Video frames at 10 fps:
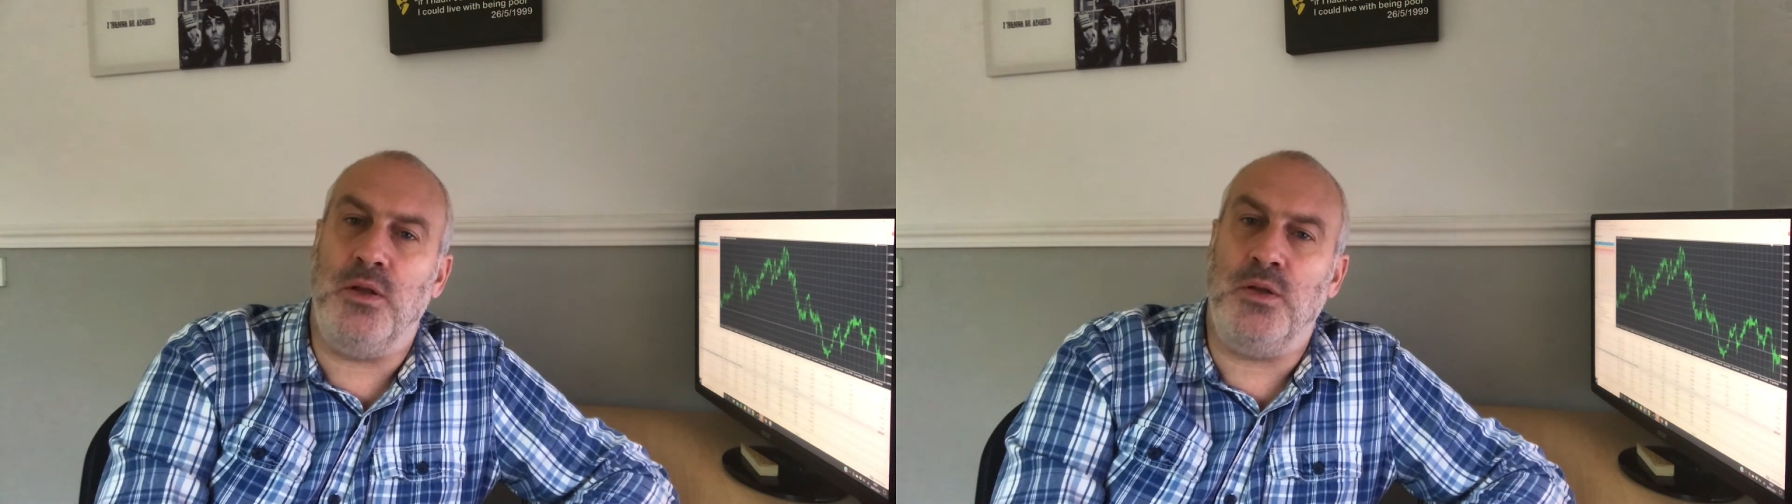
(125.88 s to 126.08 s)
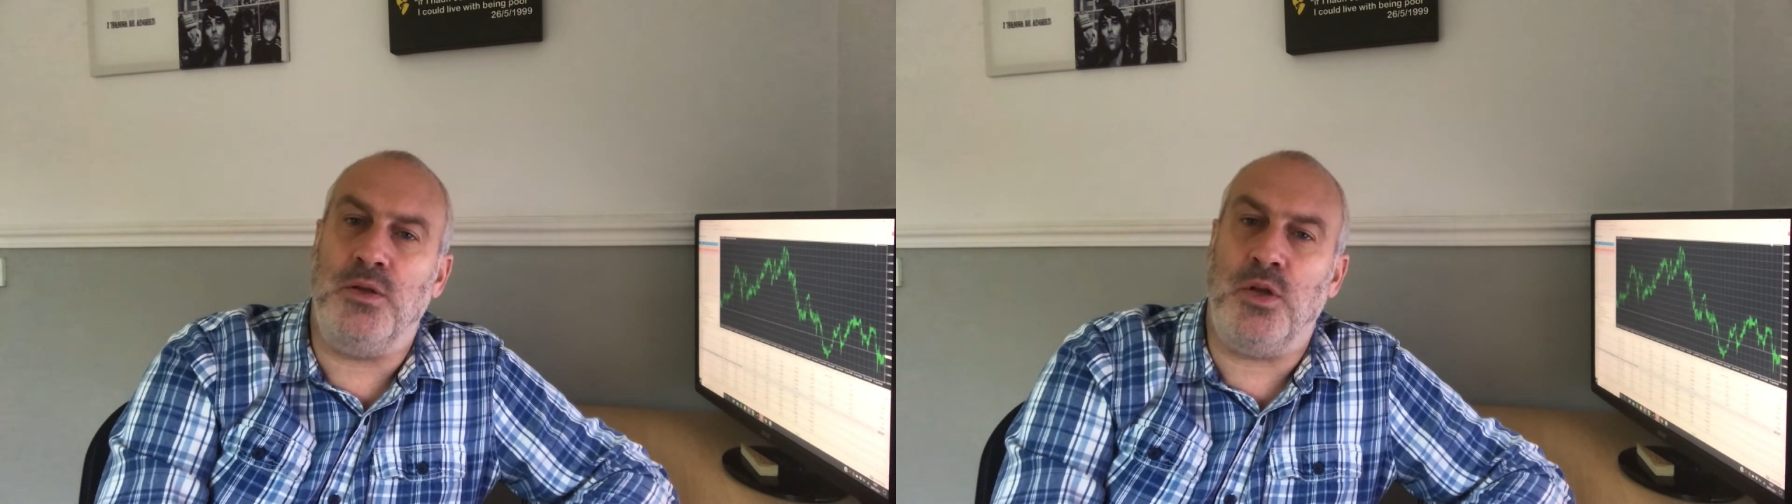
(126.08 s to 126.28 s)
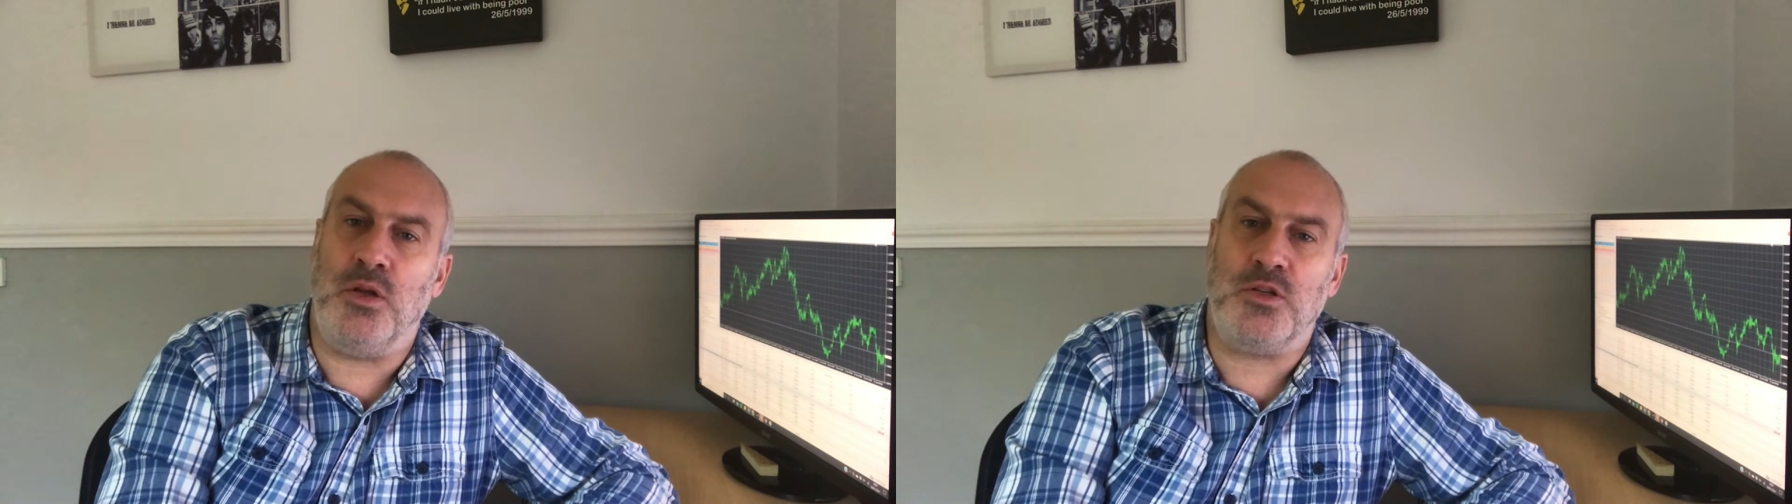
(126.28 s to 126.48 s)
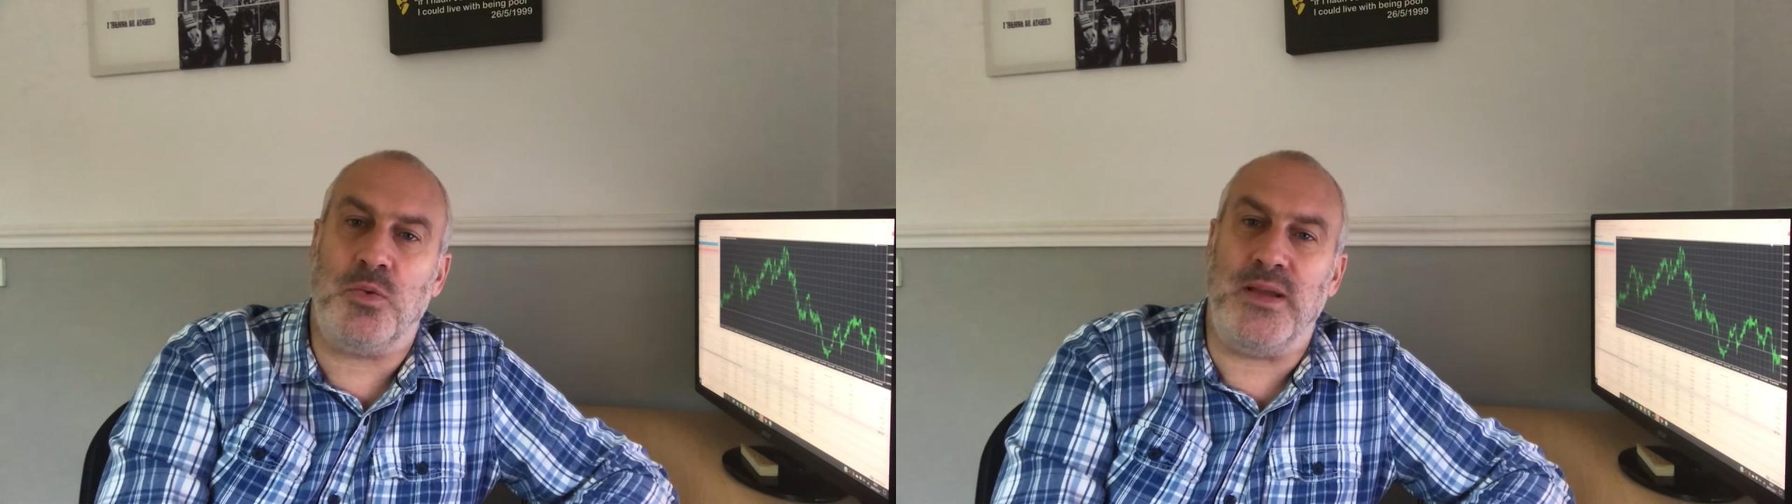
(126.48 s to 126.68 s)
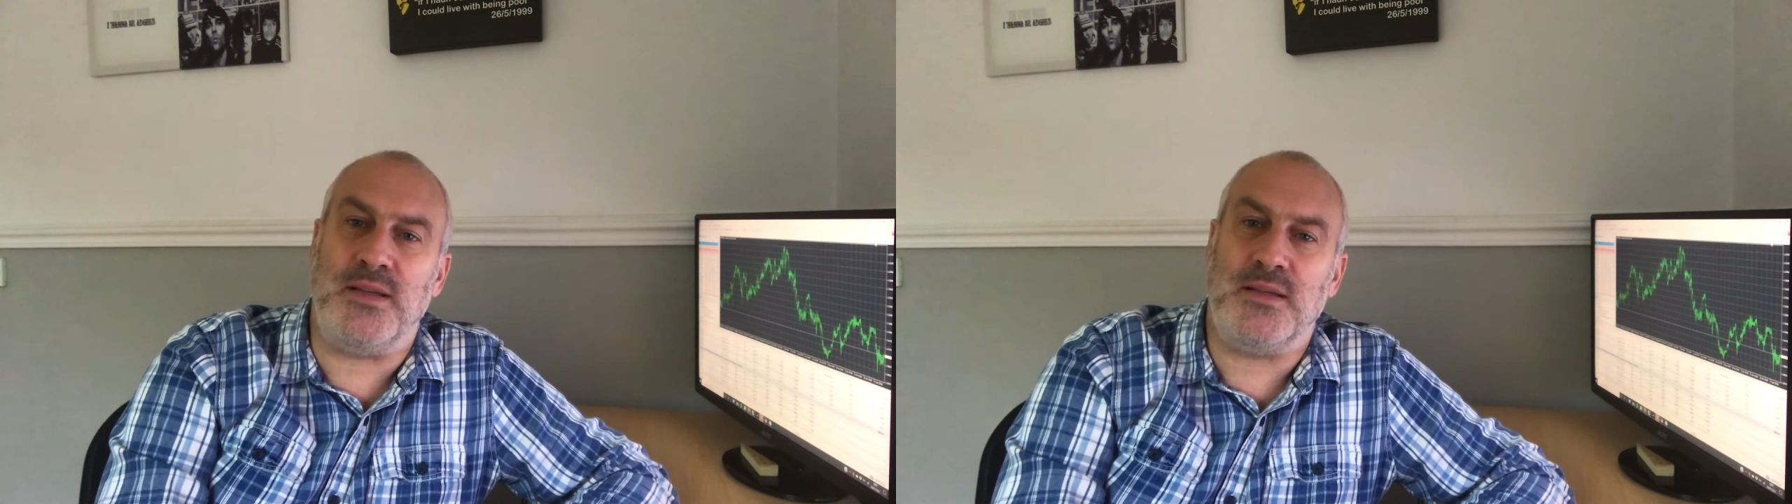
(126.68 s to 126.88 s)
Dollar
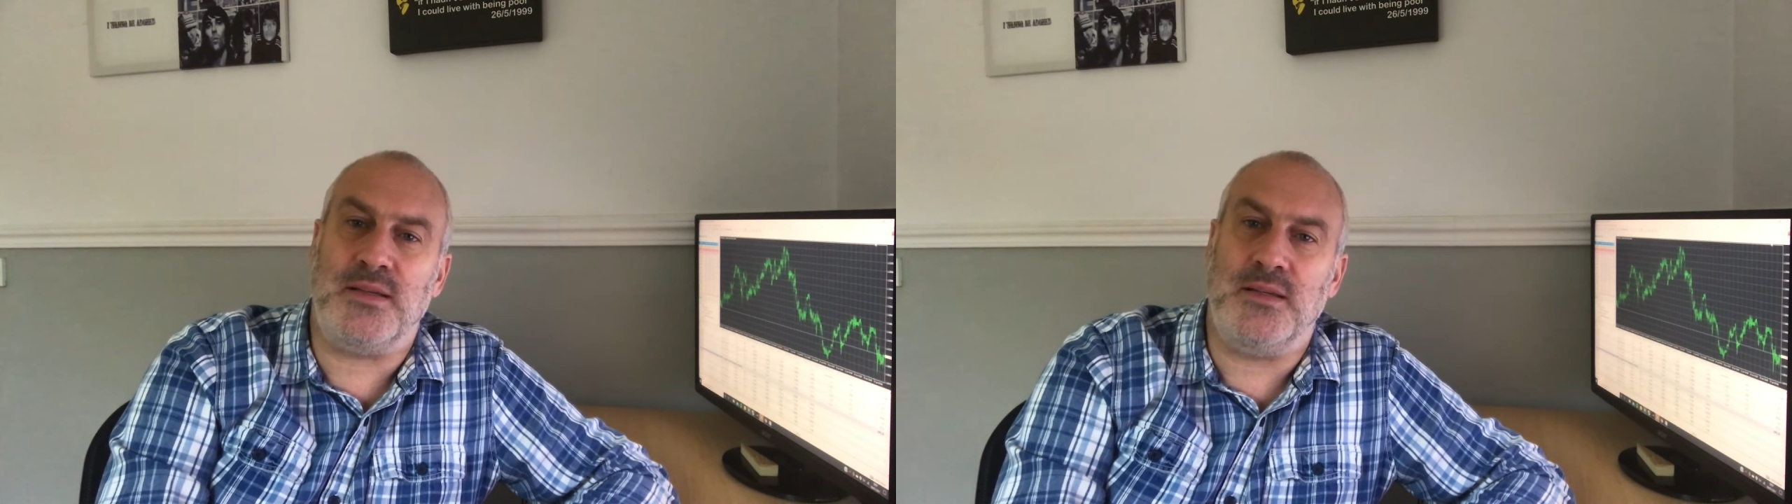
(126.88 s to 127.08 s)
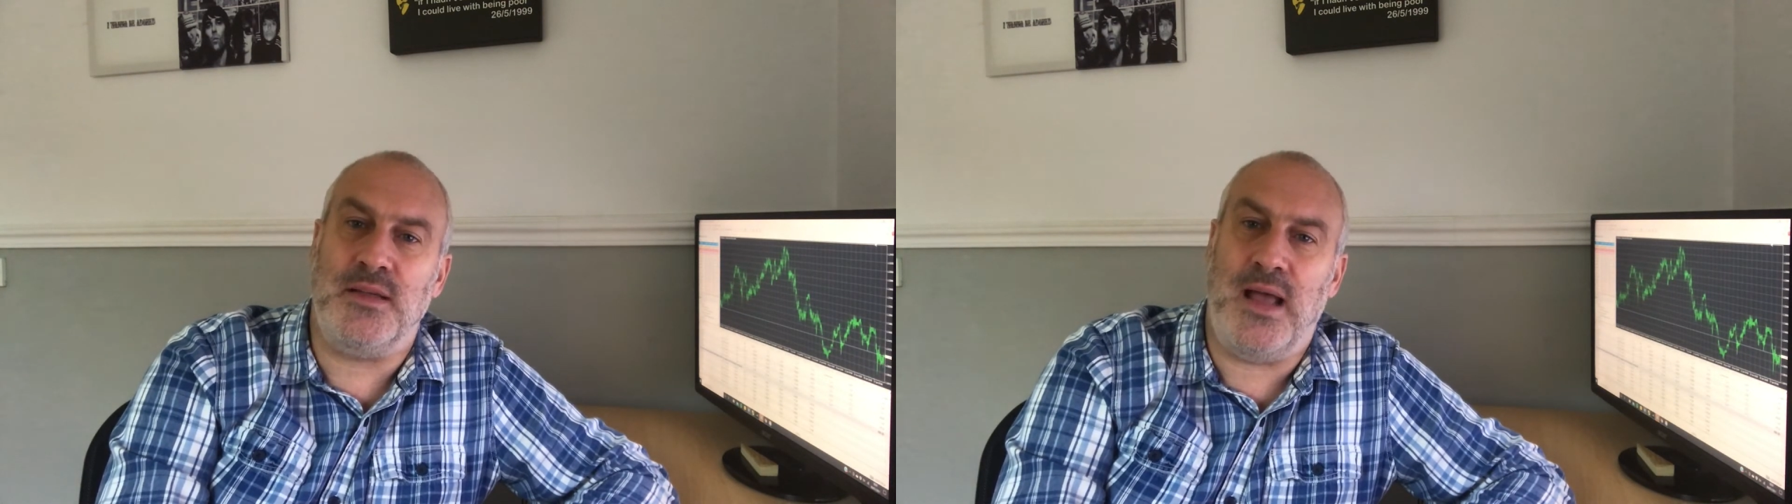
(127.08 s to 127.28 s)
Swiss,